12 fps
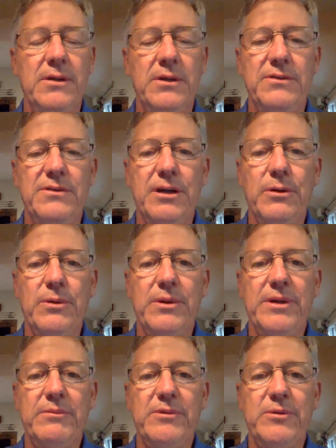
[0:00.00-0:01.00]
So
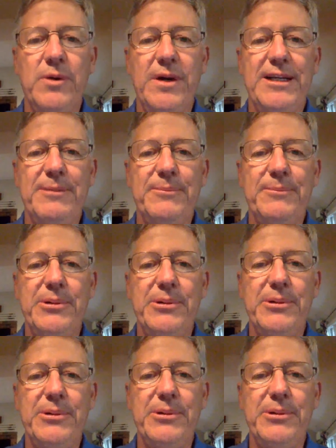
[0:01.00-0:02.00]
we wind up
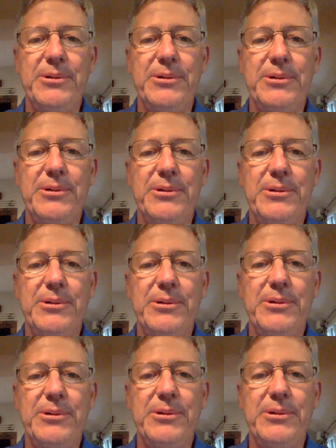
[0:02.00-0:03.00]
putting
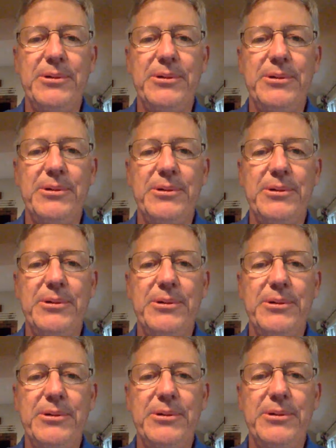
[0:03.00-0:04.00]
platforms up for
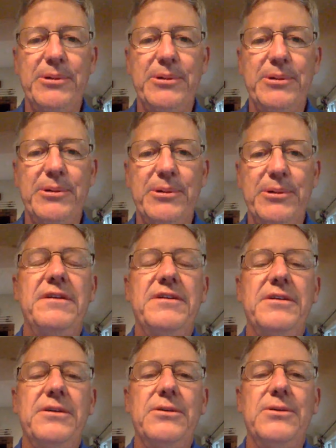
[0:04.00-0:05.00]
them
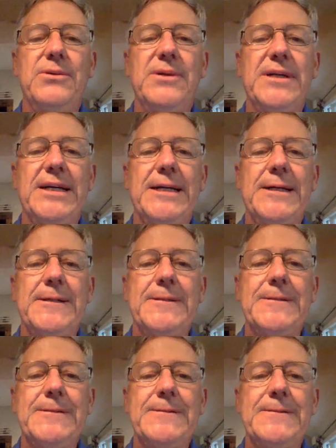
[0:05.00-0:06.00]

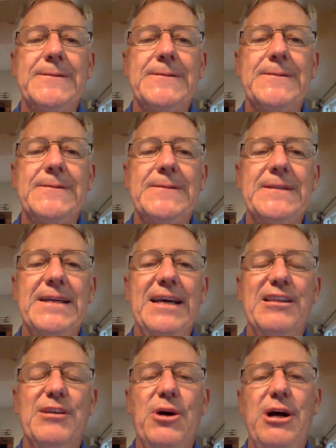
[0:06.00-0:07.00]
to
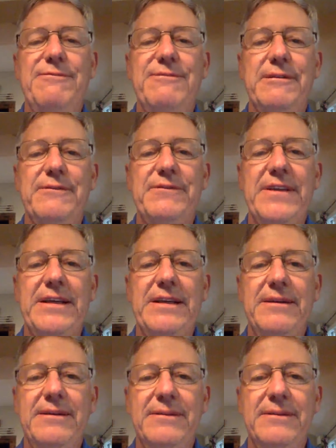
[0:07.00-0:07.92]
get them off of the